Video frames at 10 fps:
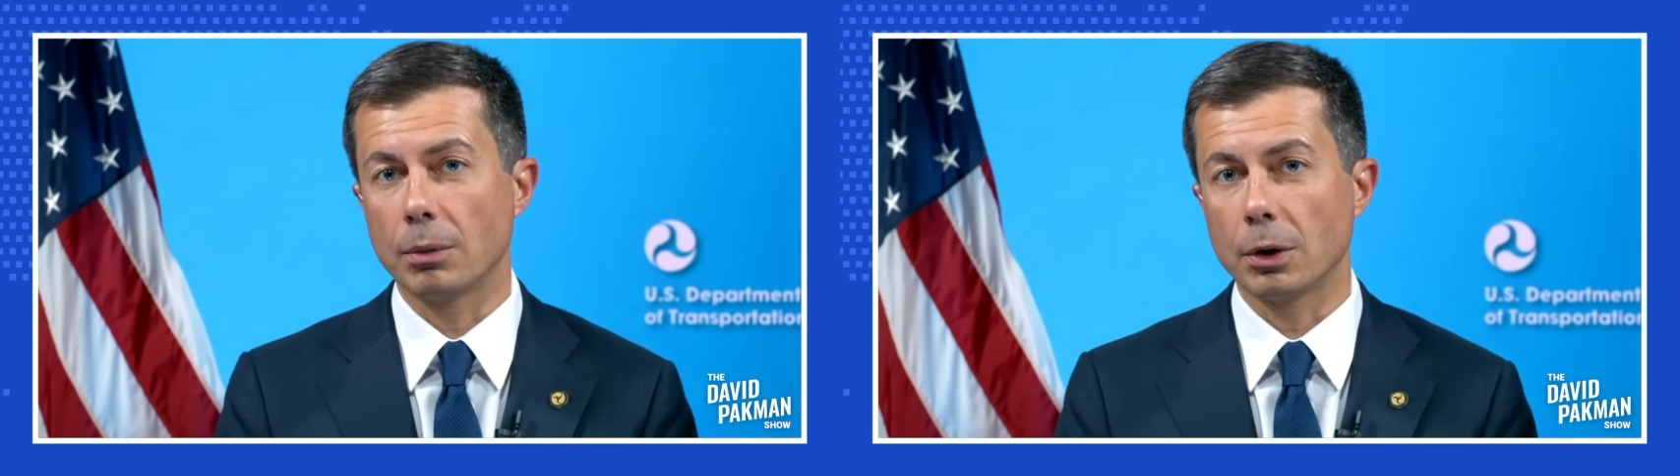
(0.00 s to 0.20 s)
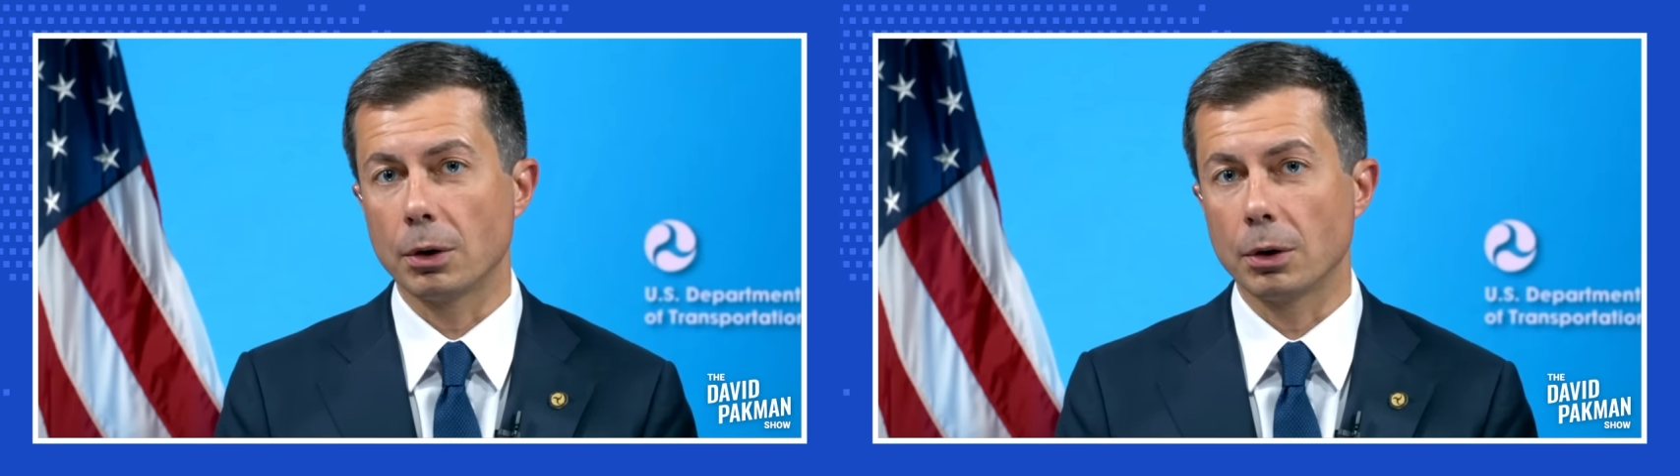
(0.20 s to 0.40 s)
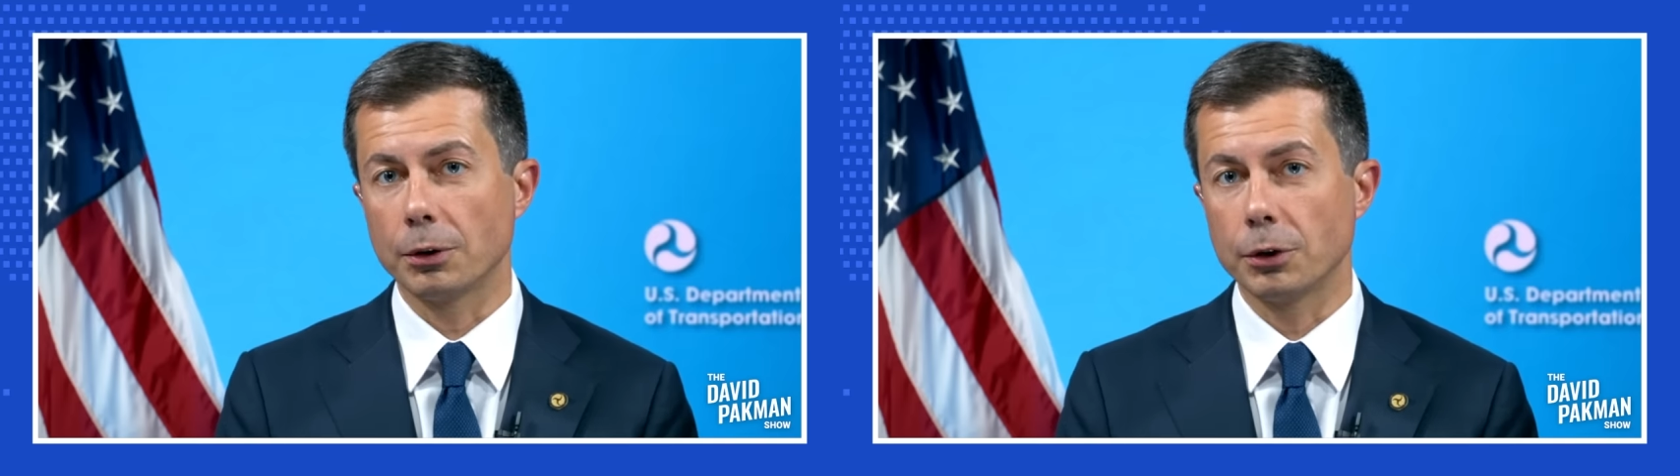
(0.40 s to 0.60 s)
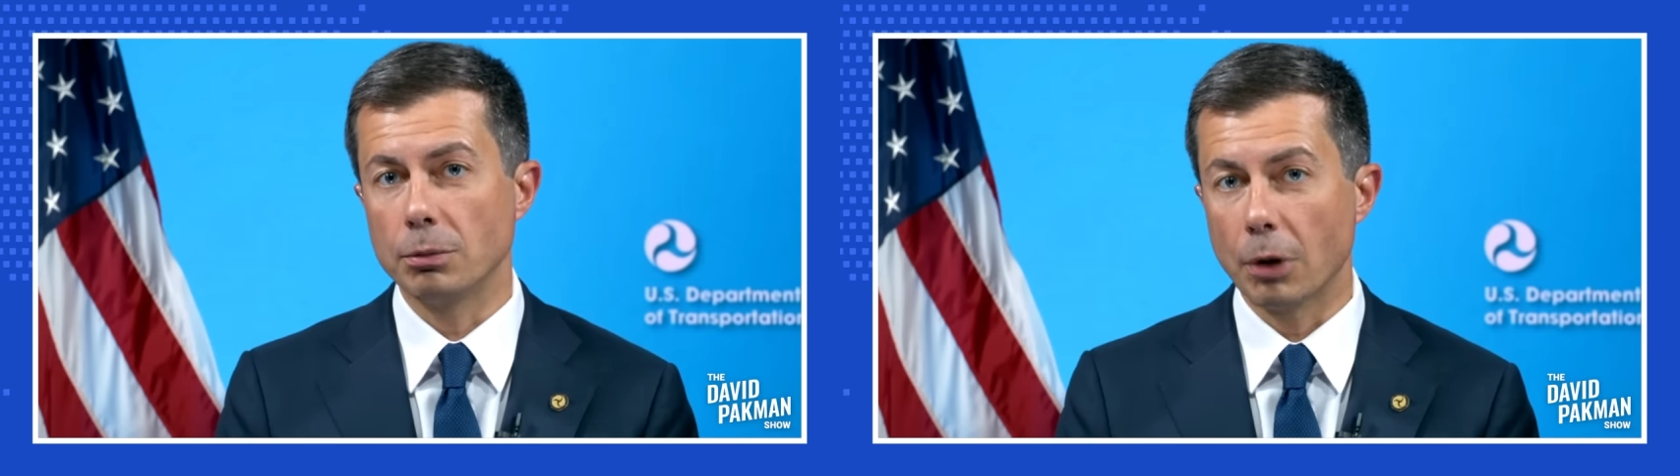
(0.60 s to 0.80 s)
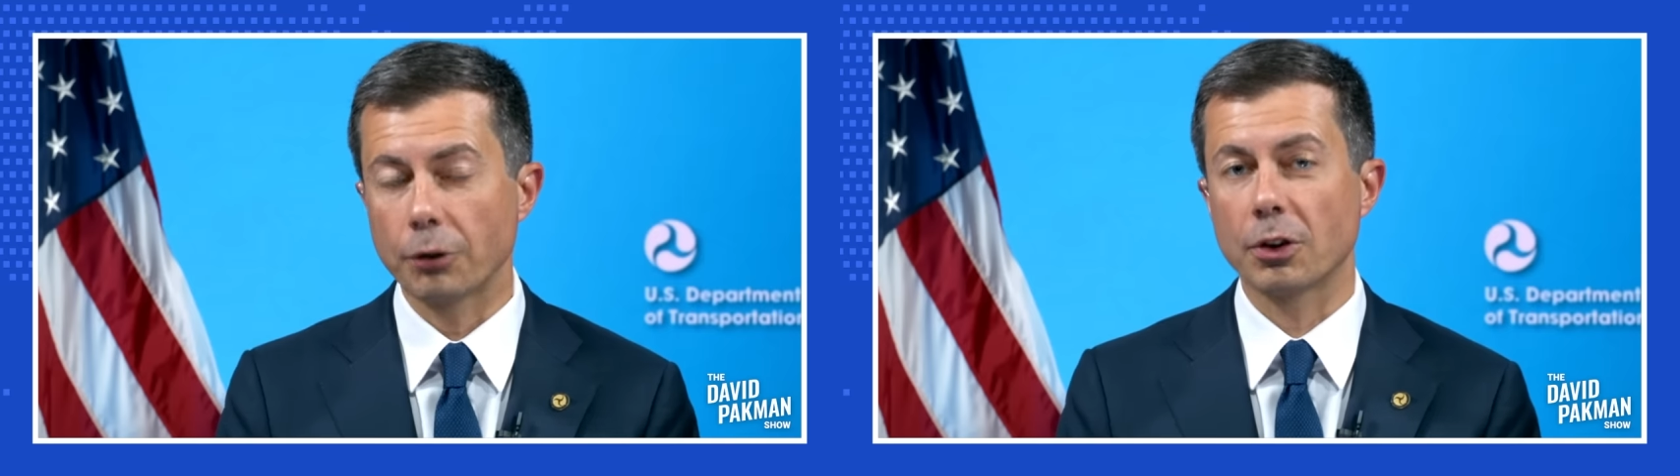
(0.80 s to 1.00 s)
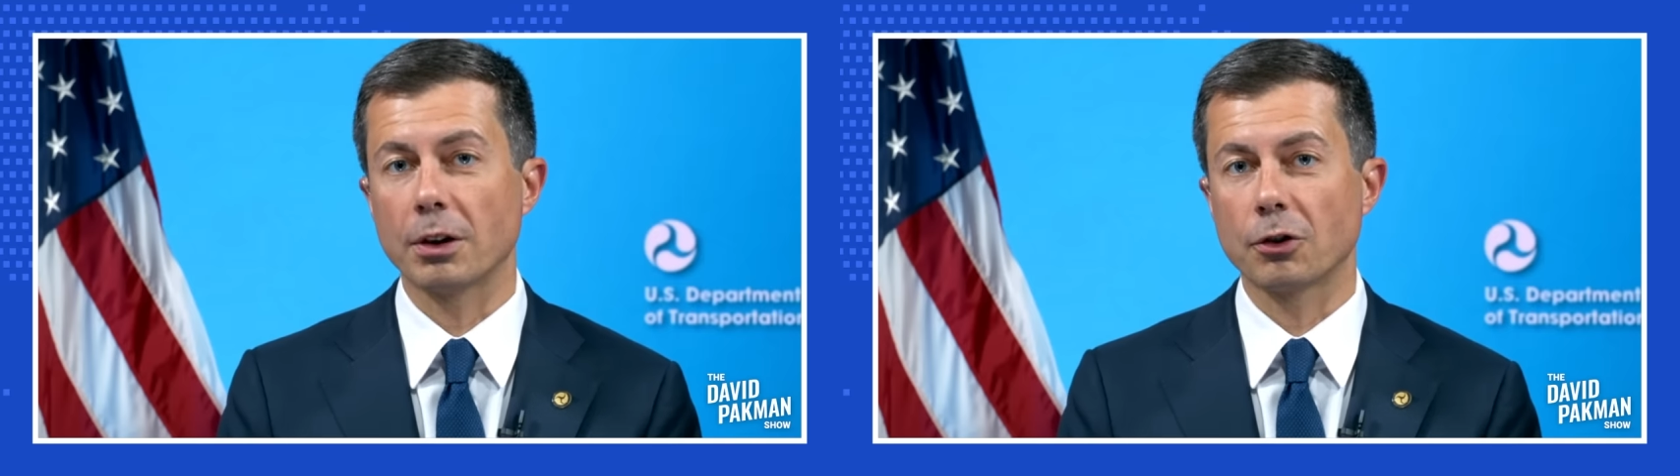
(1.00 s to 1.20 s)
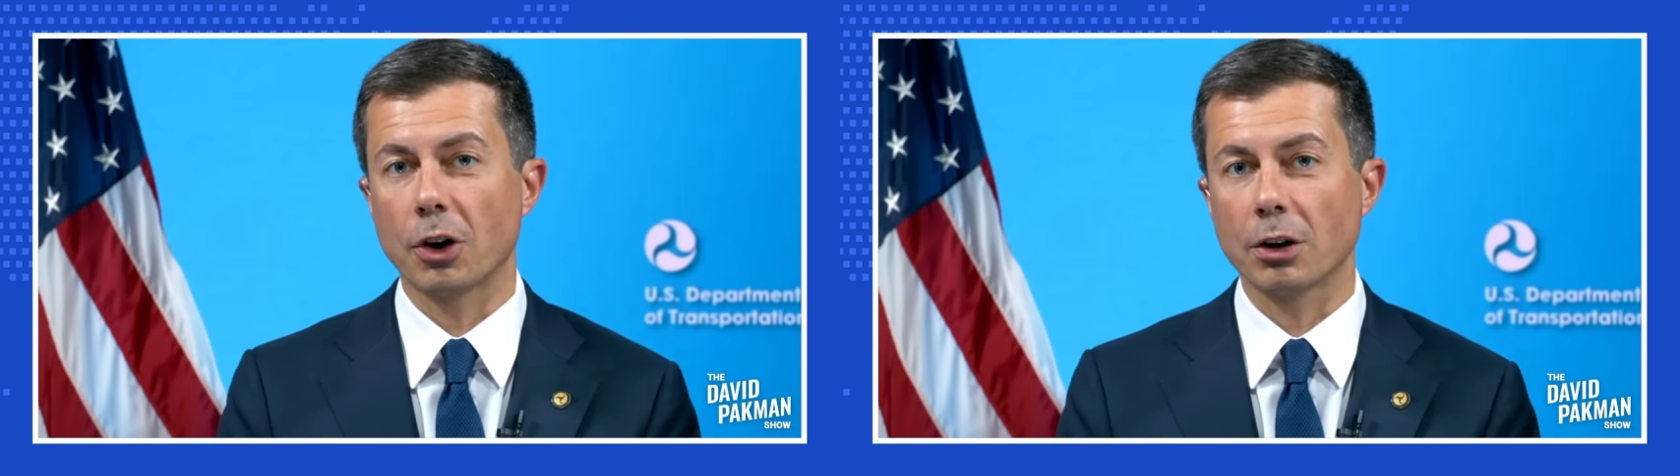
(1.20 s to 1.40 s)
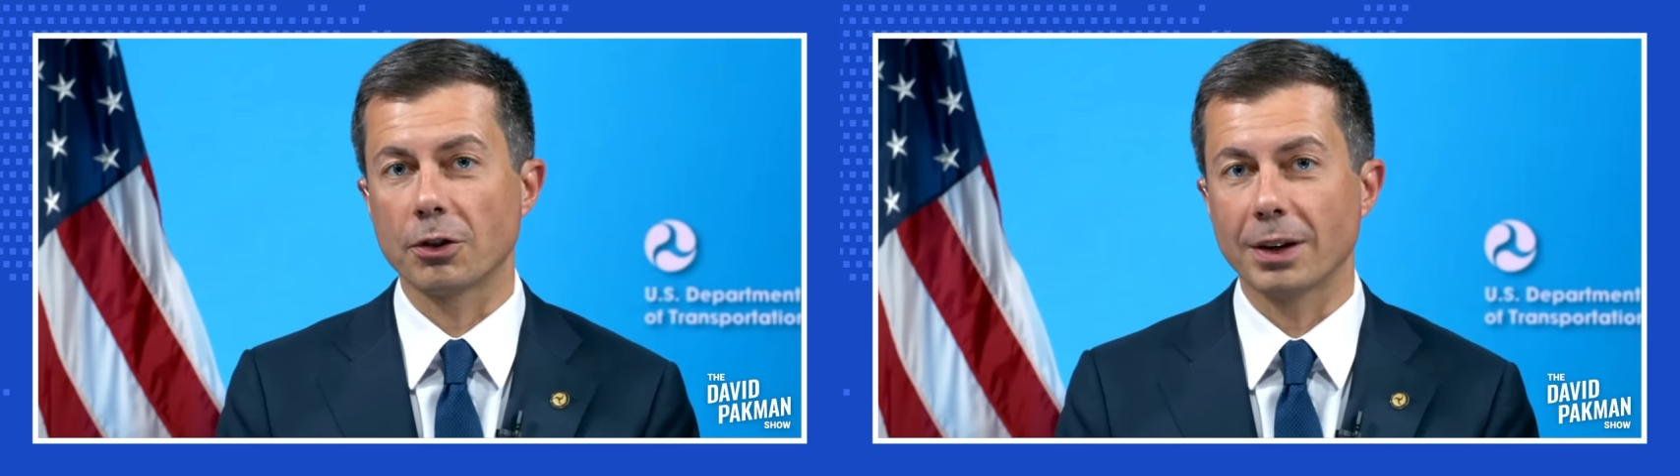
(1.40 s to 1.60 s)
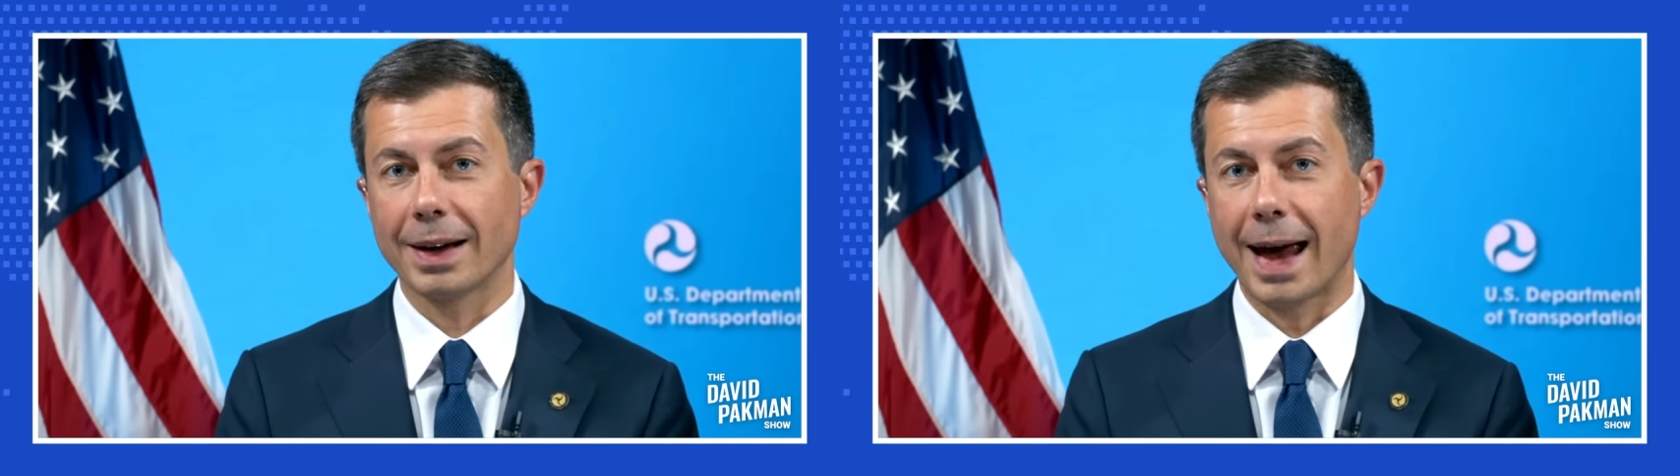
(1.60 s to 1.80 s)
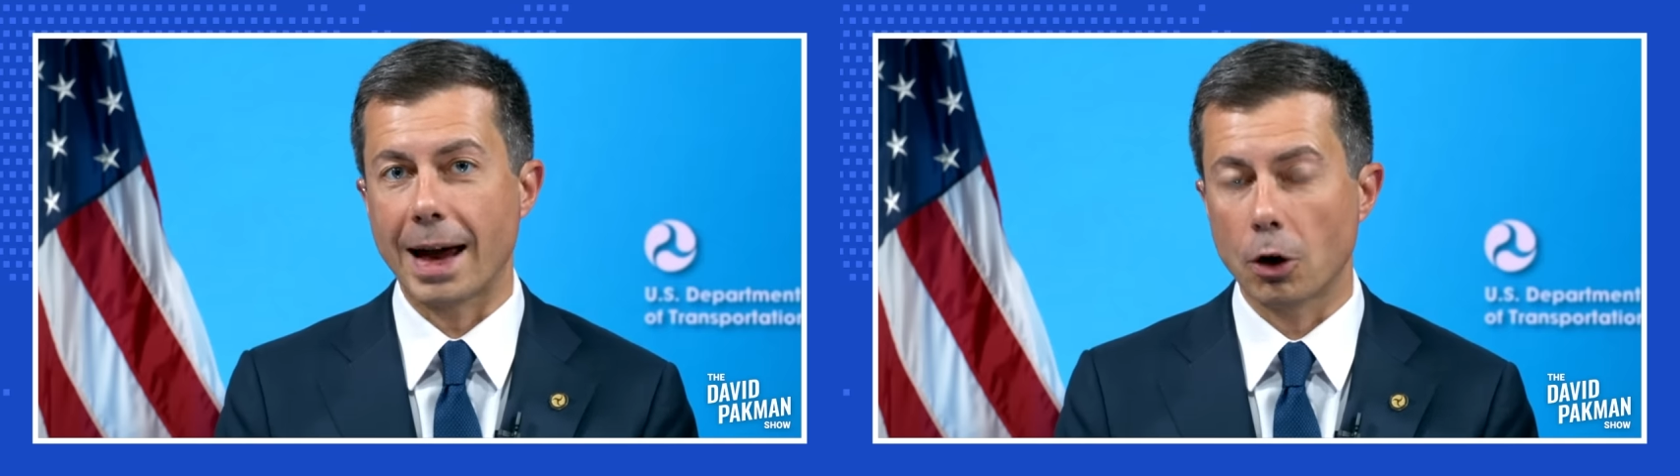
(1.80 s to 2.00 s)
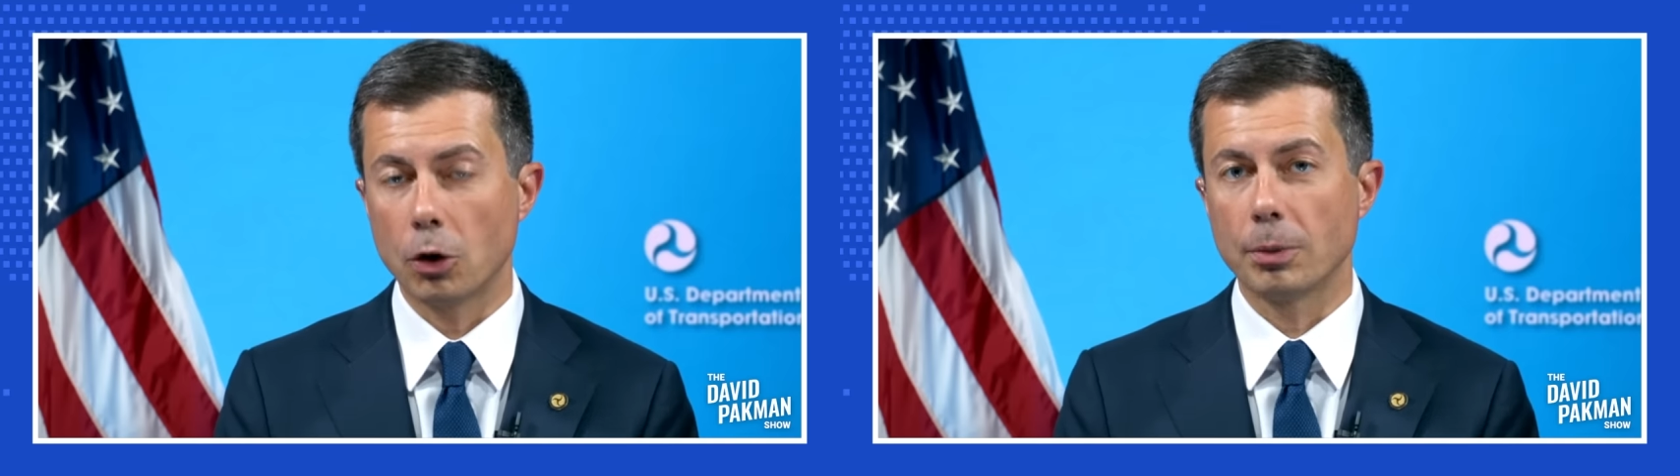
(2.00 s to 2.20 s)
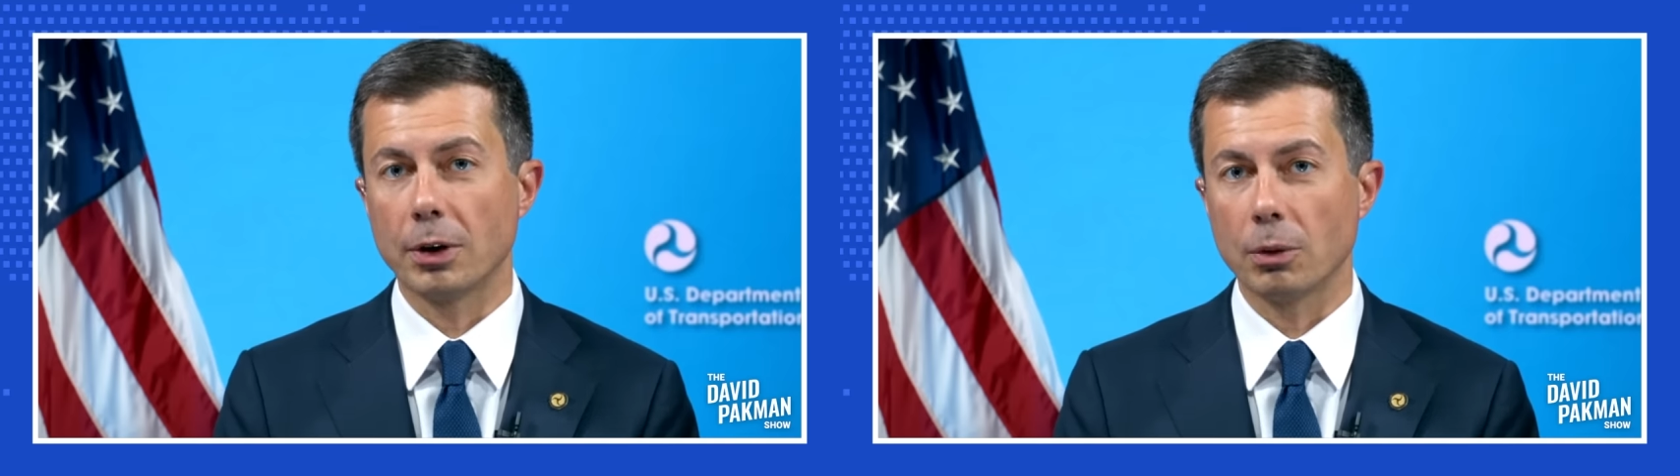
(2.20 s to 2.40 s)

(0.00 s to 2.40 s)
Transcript: will do most of their charging at home or at